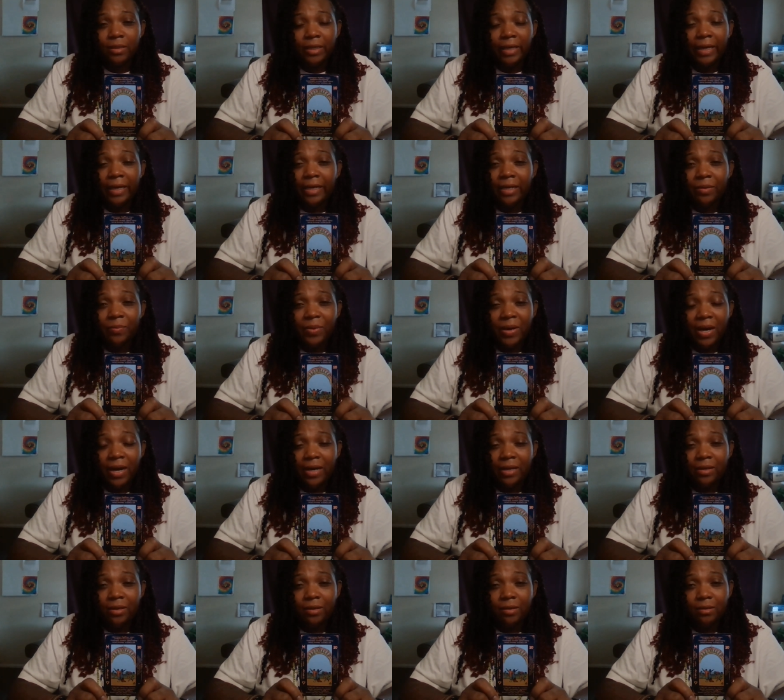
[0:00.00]

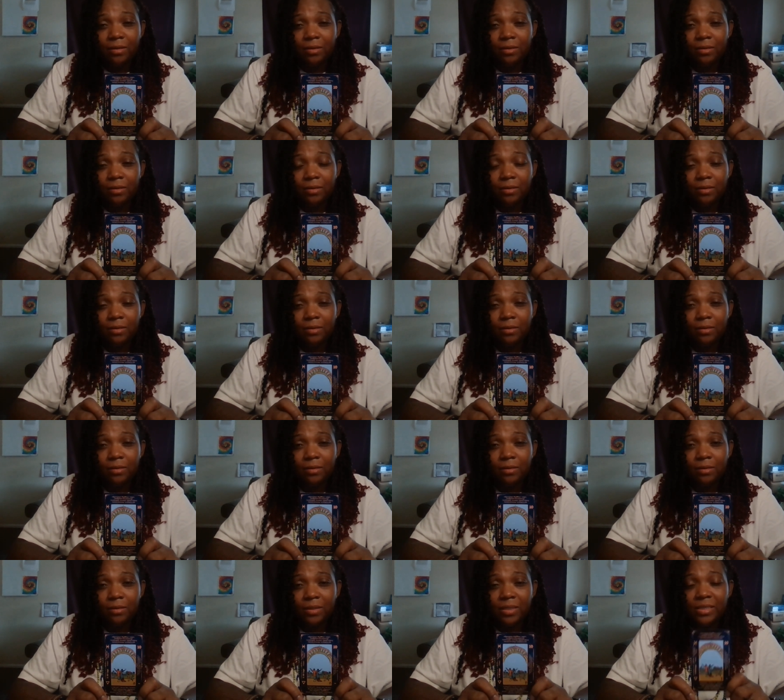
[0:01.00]
Anybody.
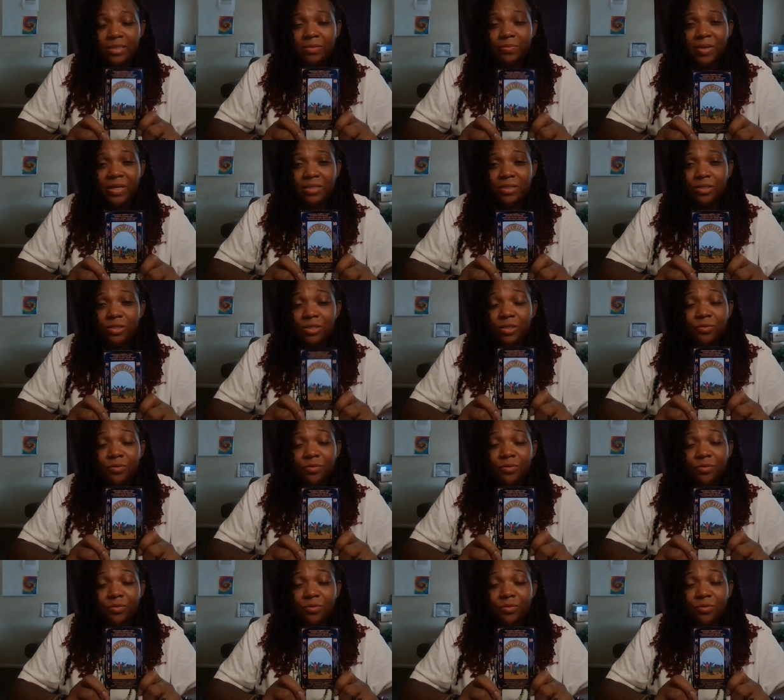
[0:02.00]
This message